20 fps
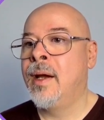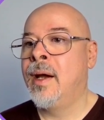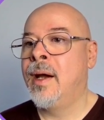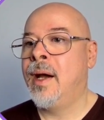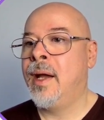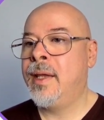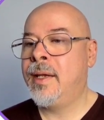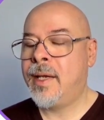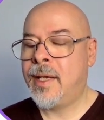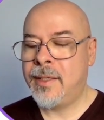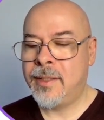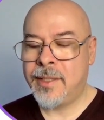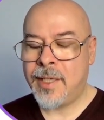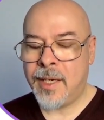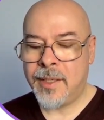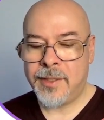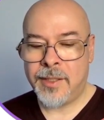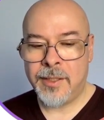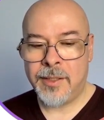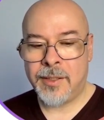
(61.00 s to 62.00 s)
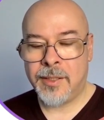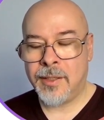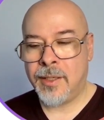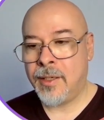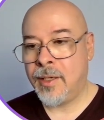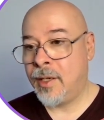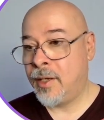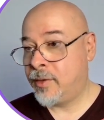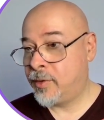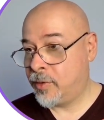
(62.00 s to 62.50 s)
I conducted
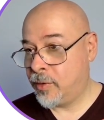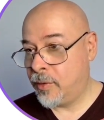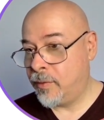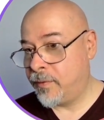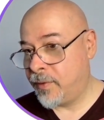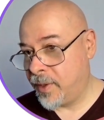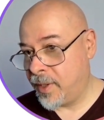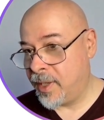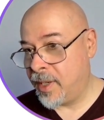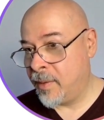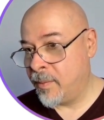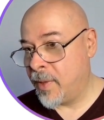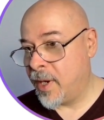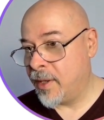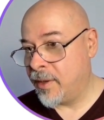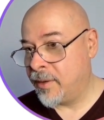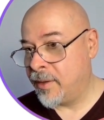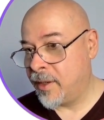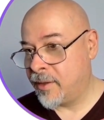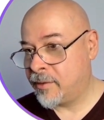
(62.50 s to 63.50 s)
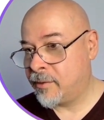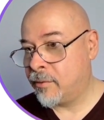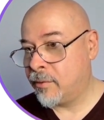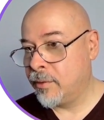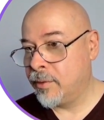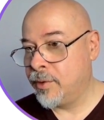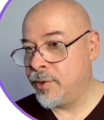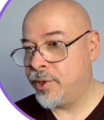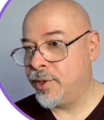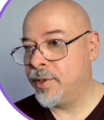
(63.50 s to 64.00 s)
a survey among the
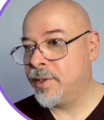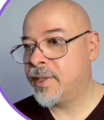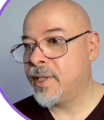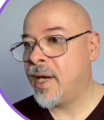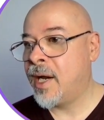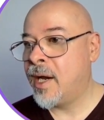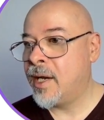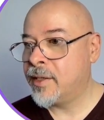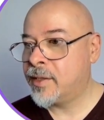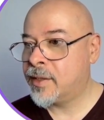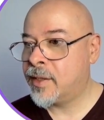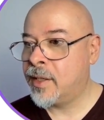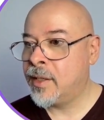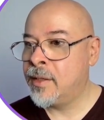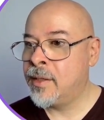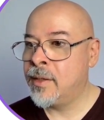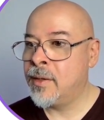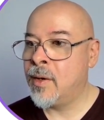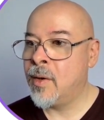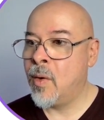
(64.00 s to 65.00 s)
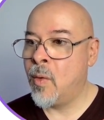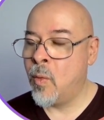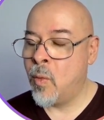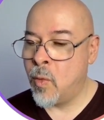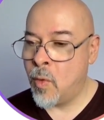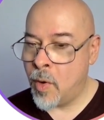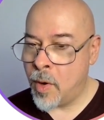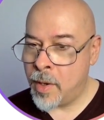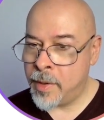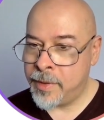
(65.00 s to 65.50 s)
astrologers asking
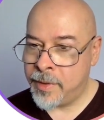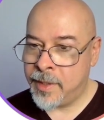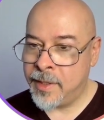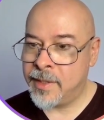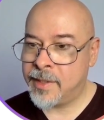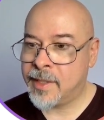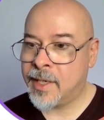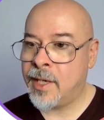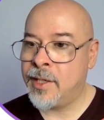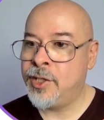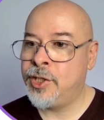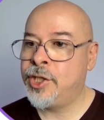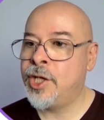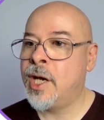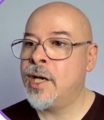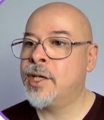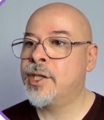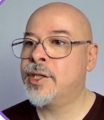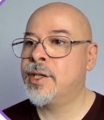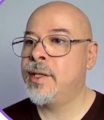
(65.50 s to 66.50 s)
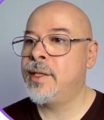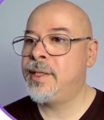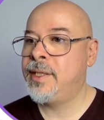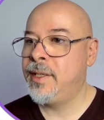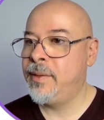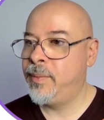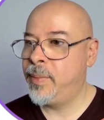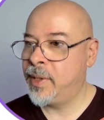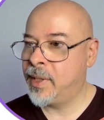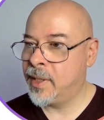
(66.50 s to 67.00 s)
what this conjunction
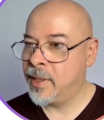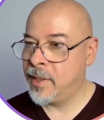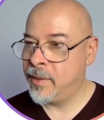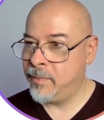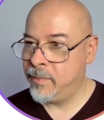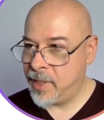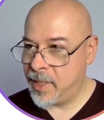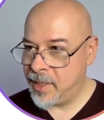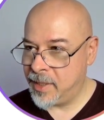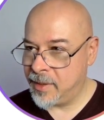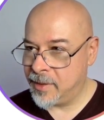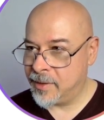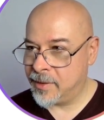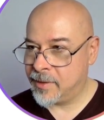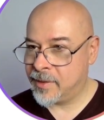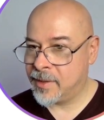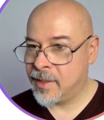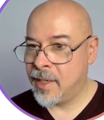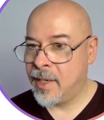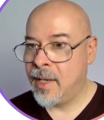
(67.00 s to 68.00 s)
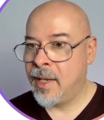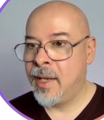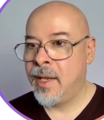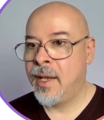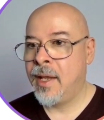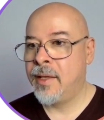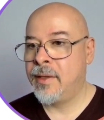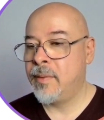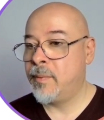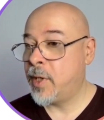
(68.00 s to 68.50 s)
typically means,
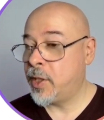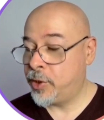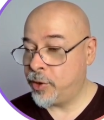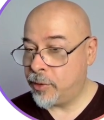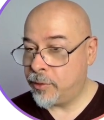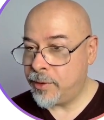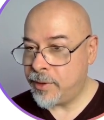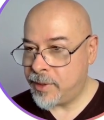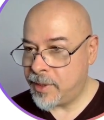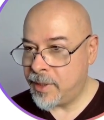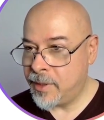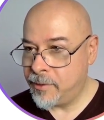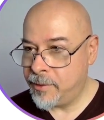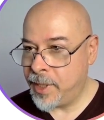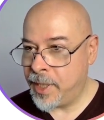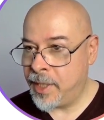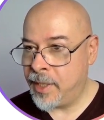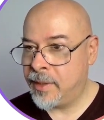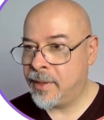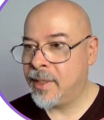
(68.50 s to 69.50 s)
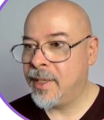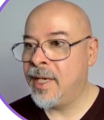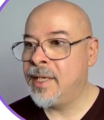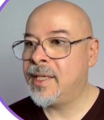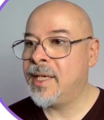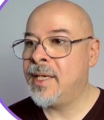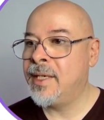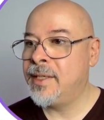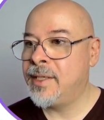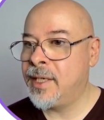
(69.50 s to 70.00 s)
and the majority agreed
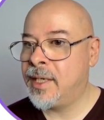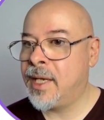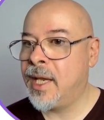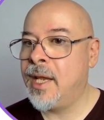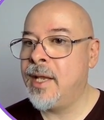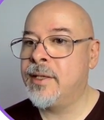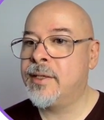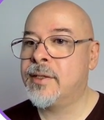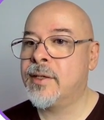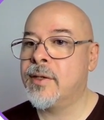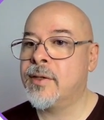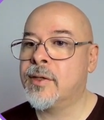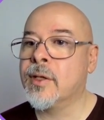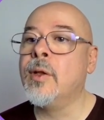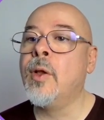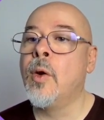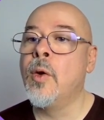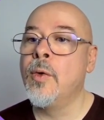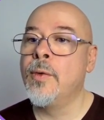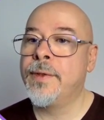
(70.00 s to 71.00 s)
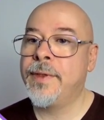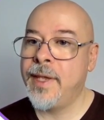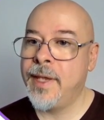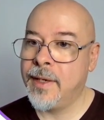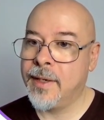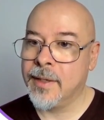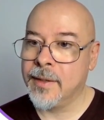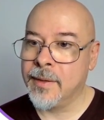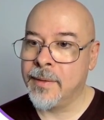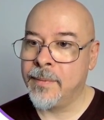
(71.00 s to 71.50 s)
it indicates slow
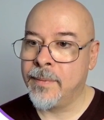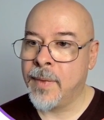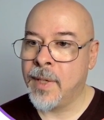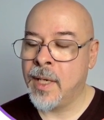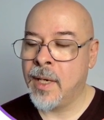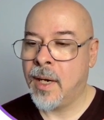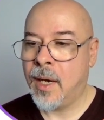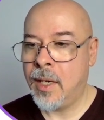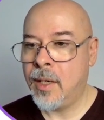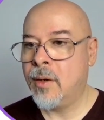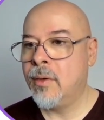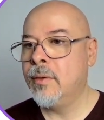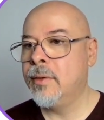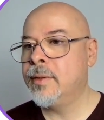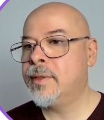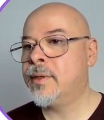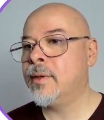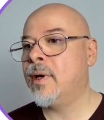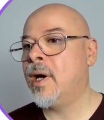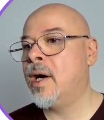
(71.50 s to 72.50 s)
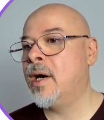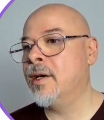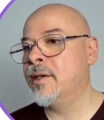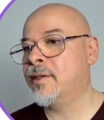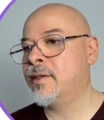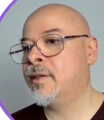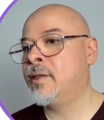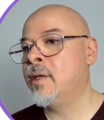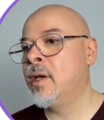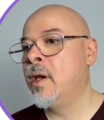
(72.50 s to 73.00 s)
thinking. I also
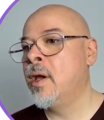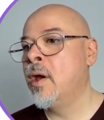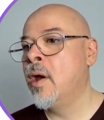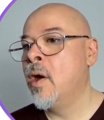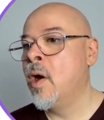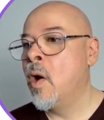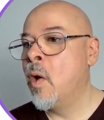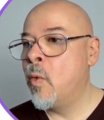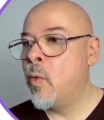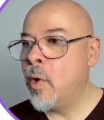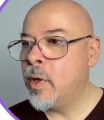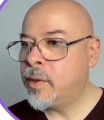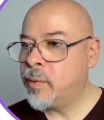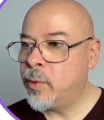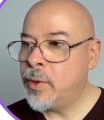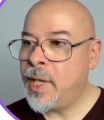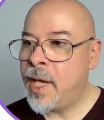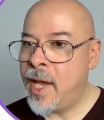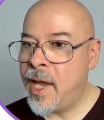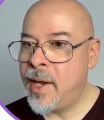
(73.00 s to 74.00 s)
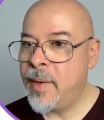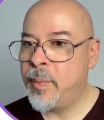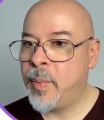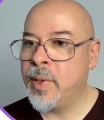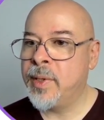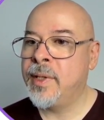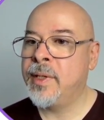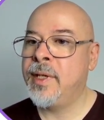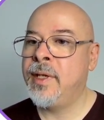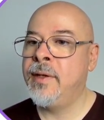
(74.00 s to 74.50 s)
asked what would
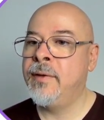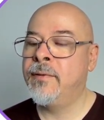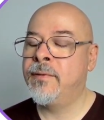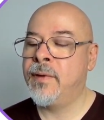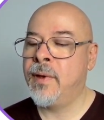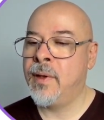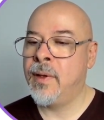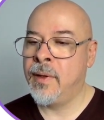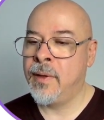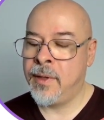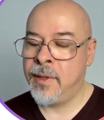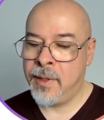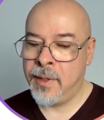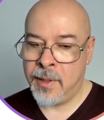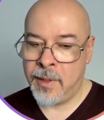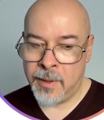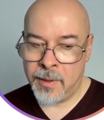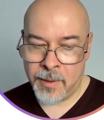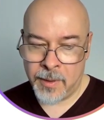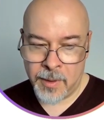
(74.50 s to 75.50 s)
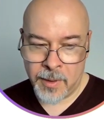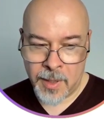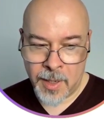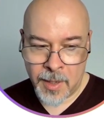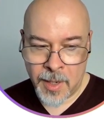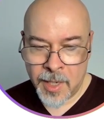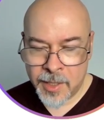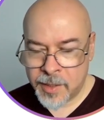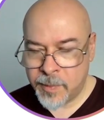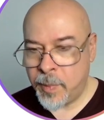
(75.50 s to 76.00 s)
happen if the
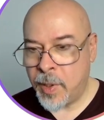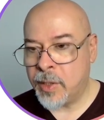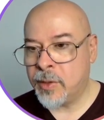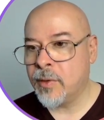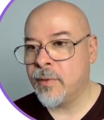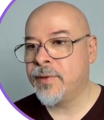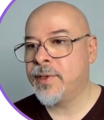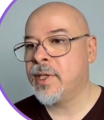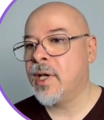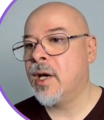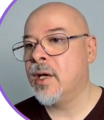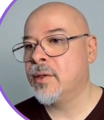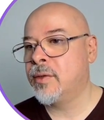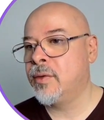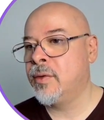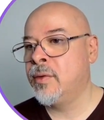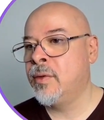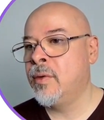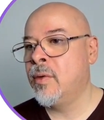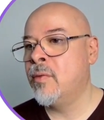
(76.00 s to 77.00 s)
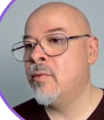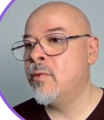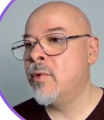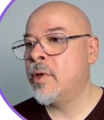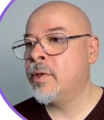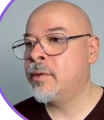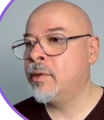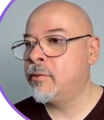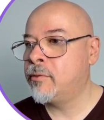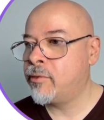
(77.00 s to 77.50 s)
aspect of Saturn were
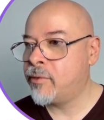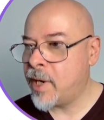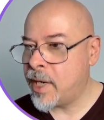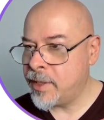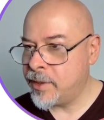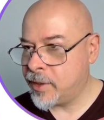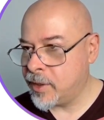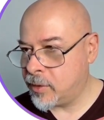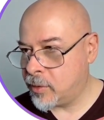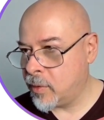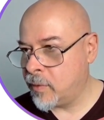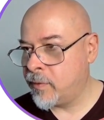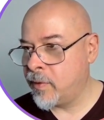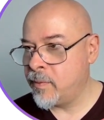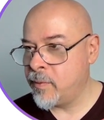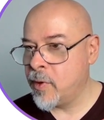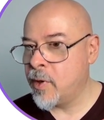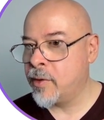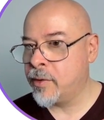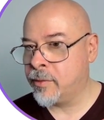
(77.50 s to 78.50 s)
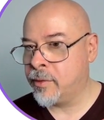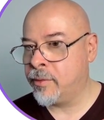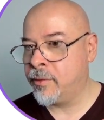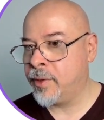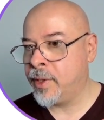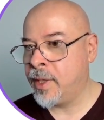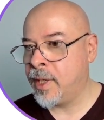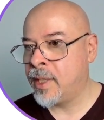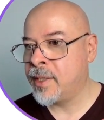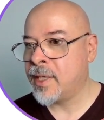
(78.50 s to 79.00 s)
to transit over
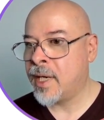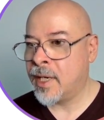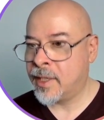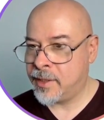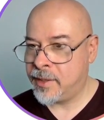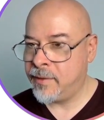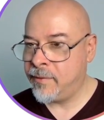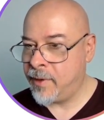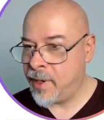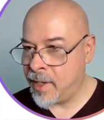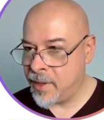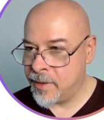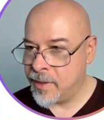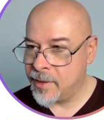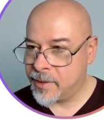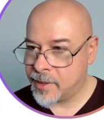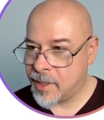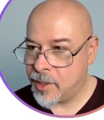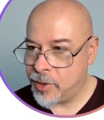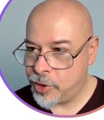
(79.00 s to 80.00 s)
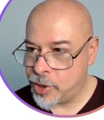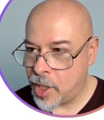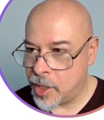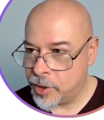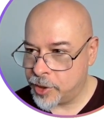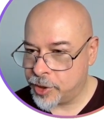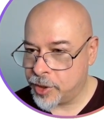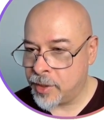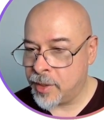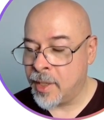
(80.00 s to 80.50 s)
Mercury and activate this
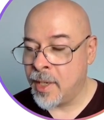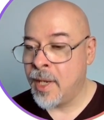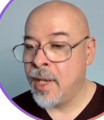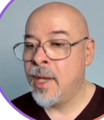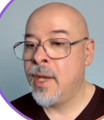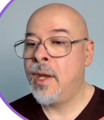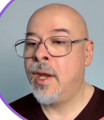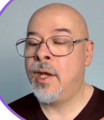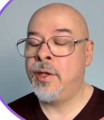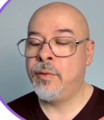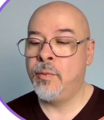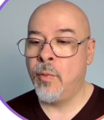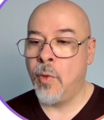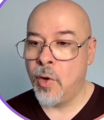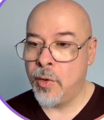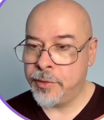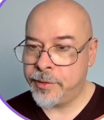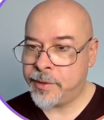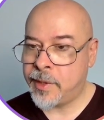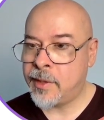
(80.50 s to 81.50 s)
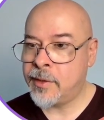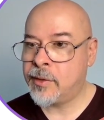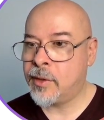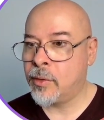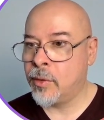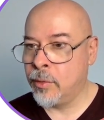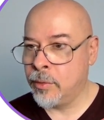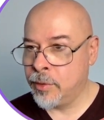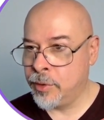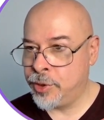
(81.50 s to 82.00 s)
conjunction, and most
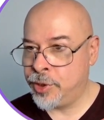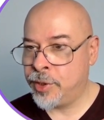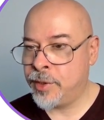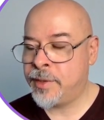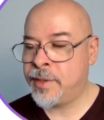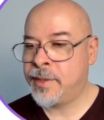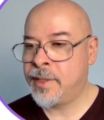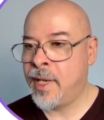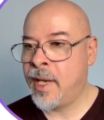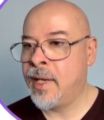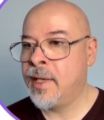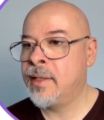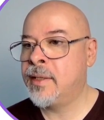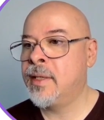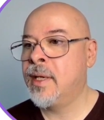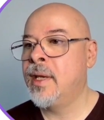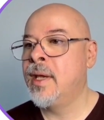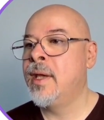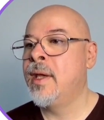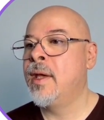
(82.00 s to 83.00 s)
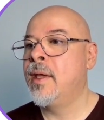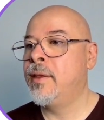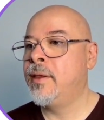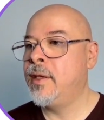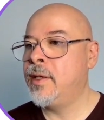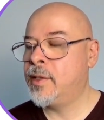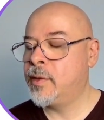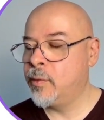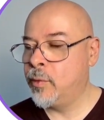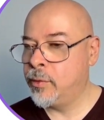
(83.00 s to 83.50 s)
astrologers said
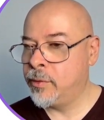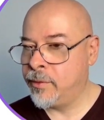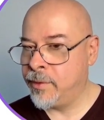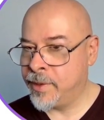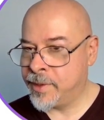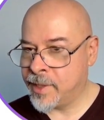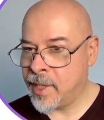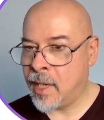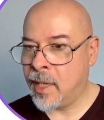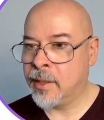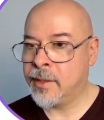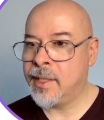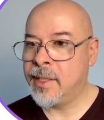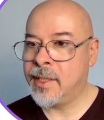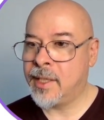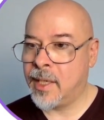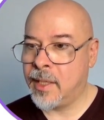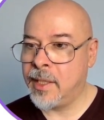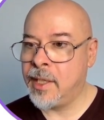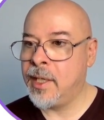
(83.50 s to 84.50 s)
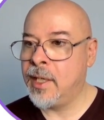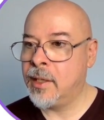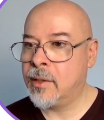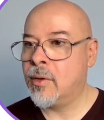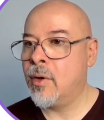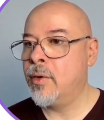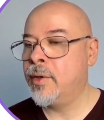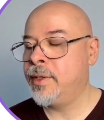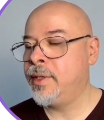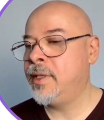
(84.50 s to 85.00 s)
this would result in clear
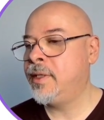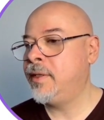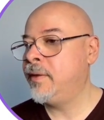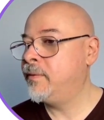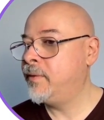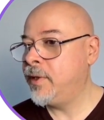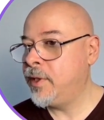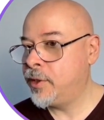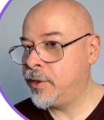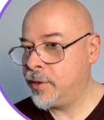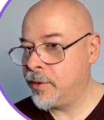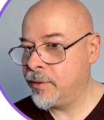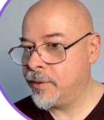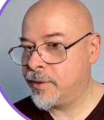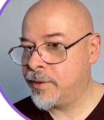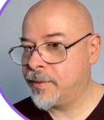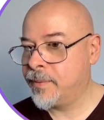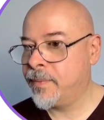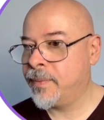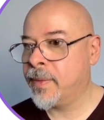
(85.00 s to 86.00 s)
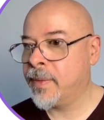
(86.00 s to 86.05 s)
cognitive issues.